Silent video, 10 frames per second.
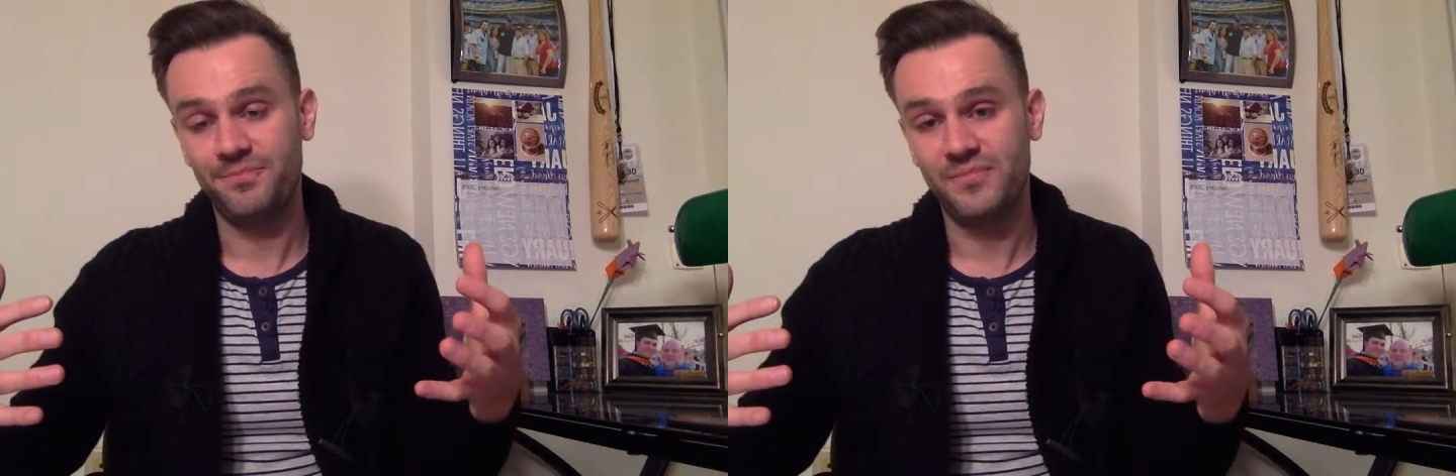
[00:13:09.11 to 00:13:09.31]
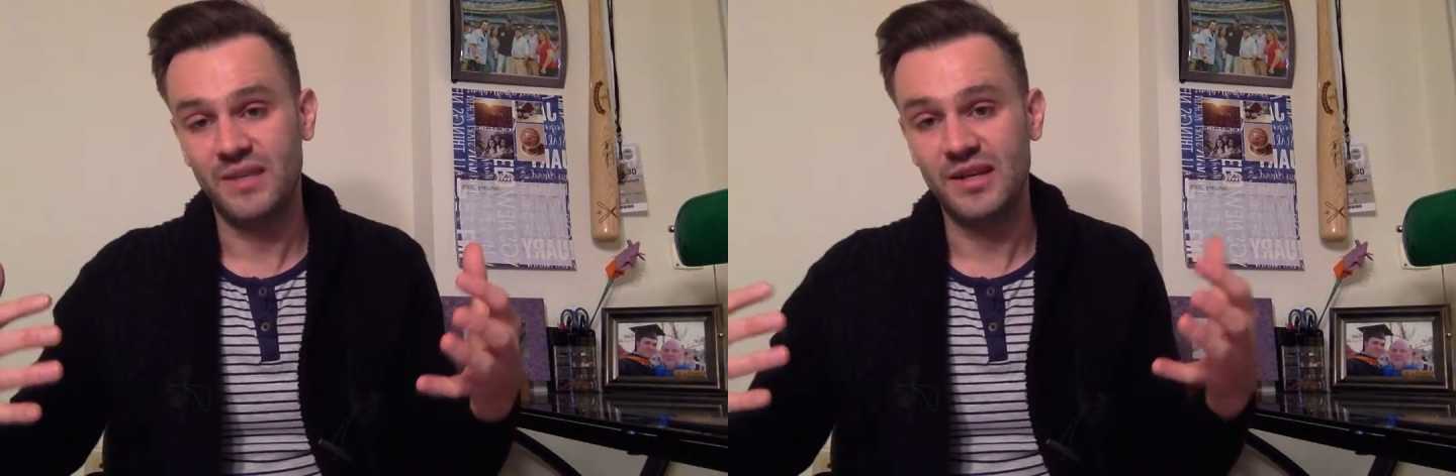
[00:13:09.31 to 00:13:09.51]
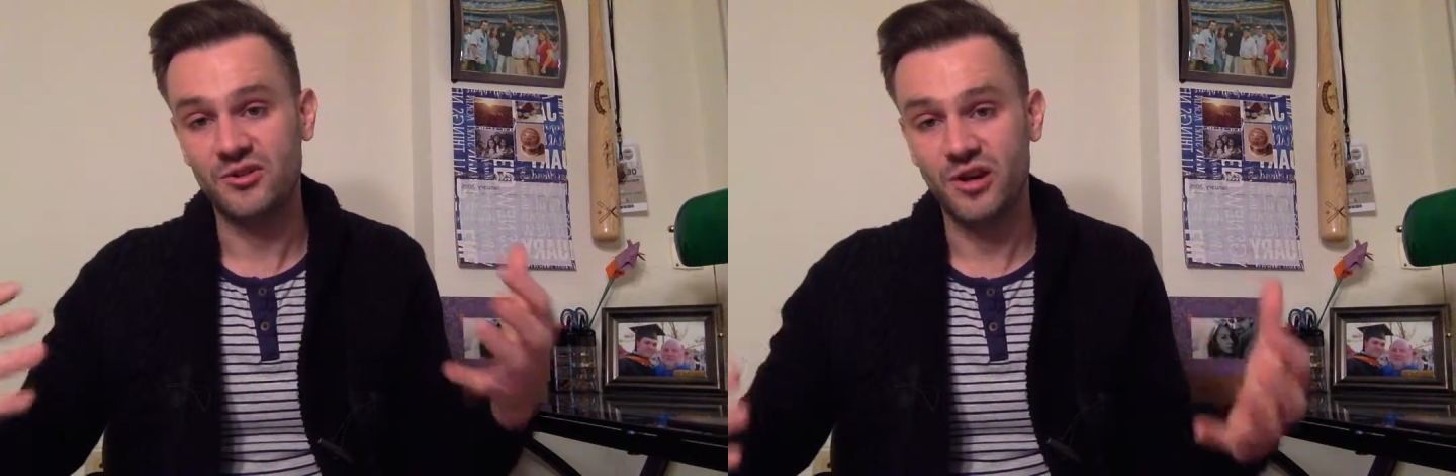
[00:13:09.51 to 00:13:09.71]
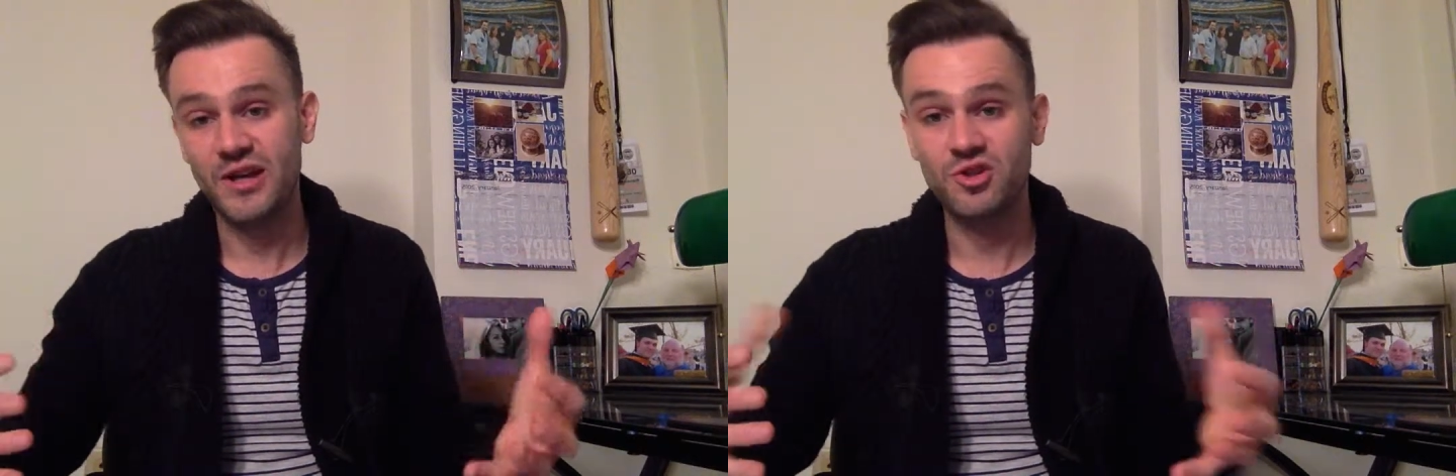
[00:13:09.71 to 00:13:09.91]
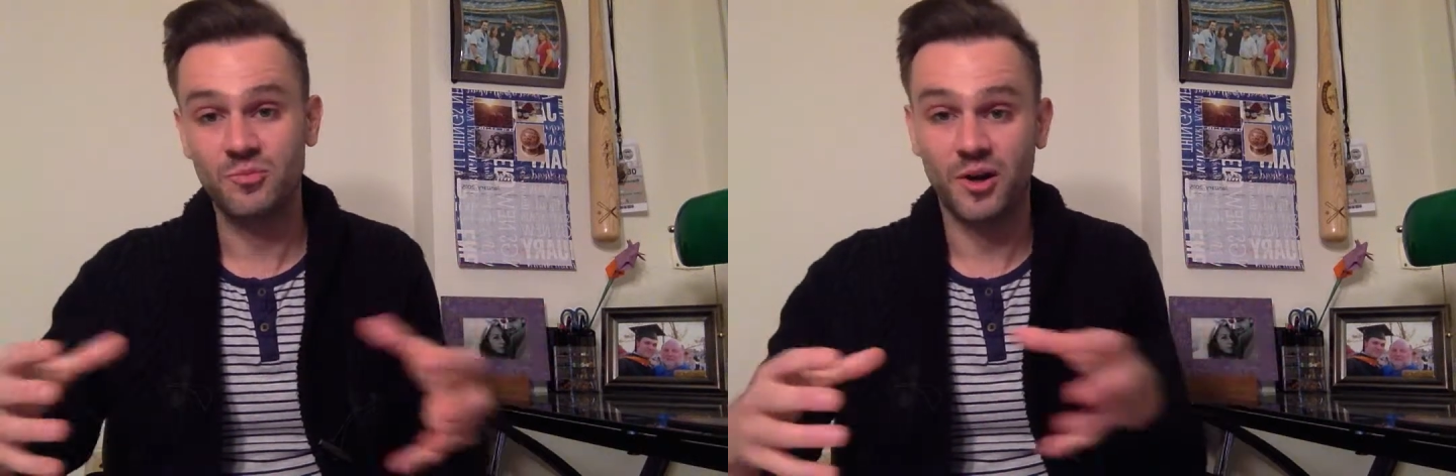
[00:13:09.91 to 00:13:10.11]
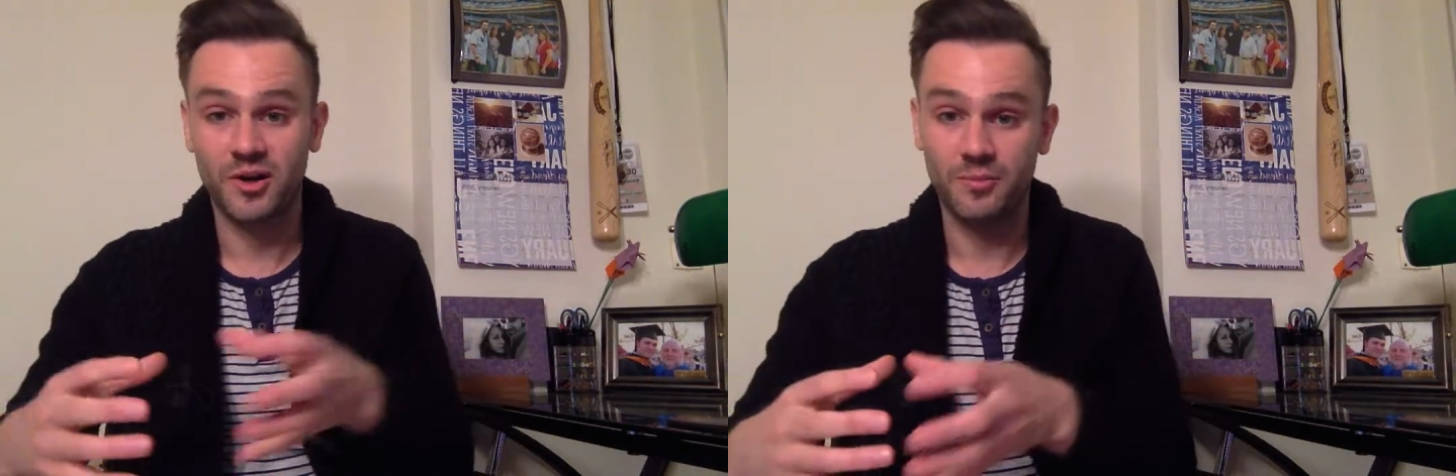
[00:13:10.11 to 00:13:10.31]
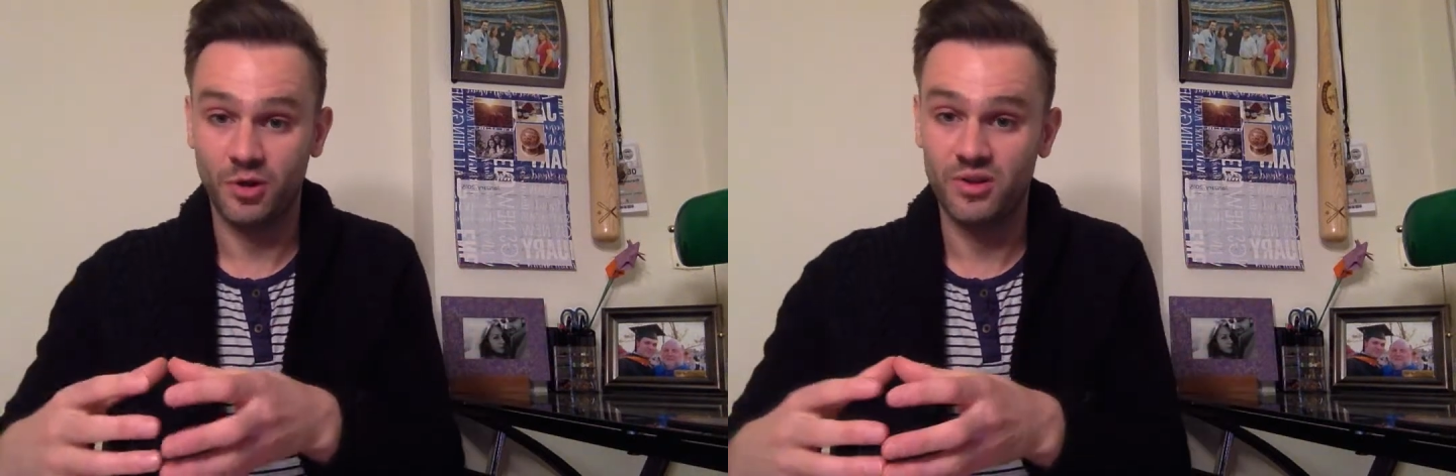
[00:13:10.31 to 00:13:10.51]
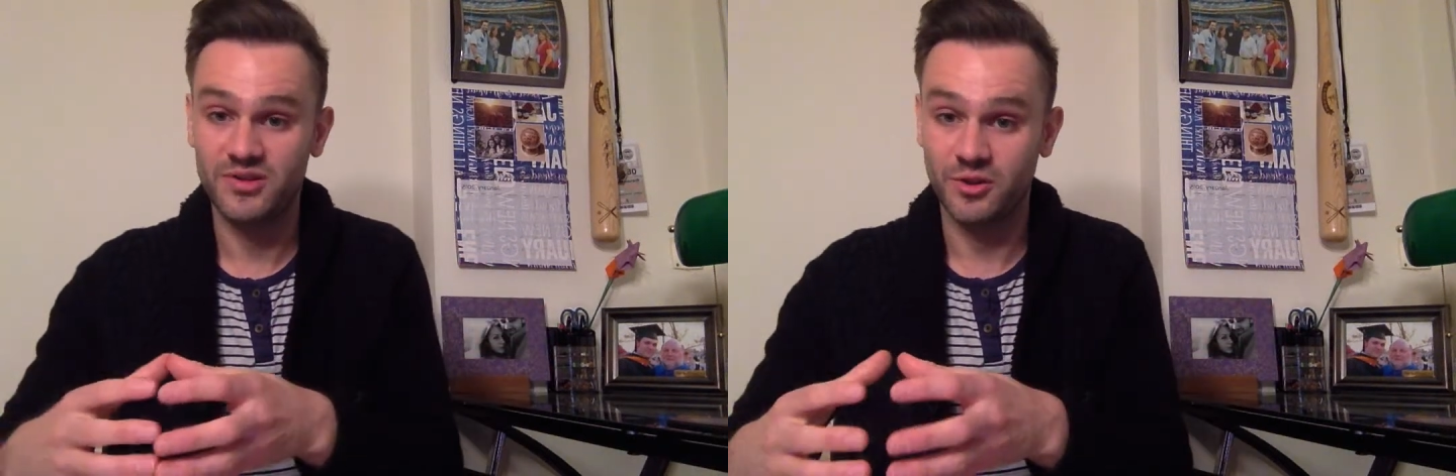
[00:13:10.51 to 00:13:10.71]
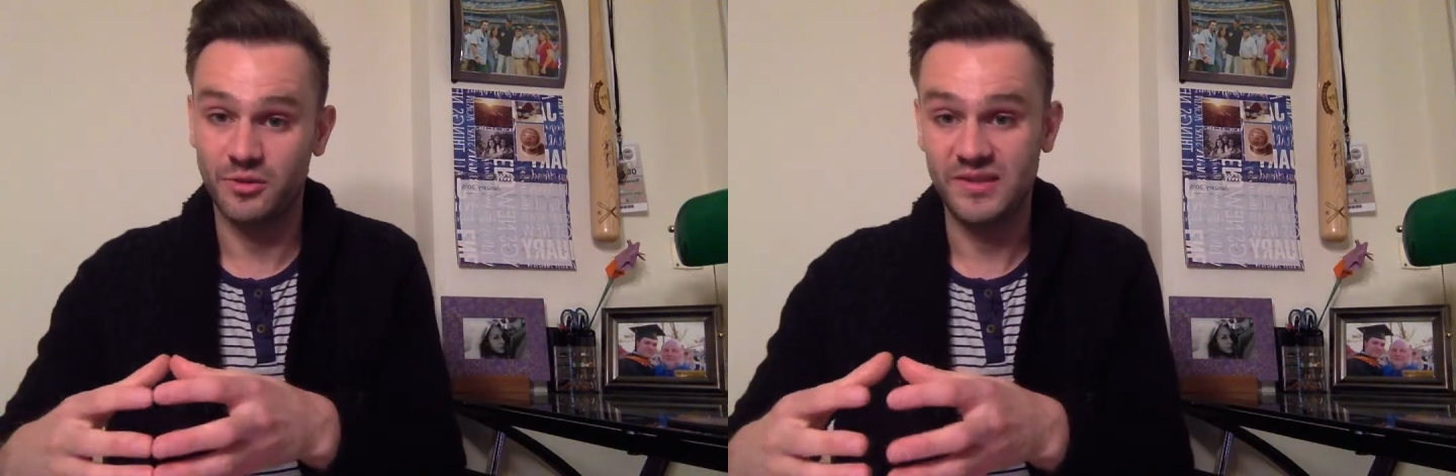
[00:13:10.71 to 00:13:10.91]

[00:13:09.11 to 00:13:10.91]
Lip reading: international market, but also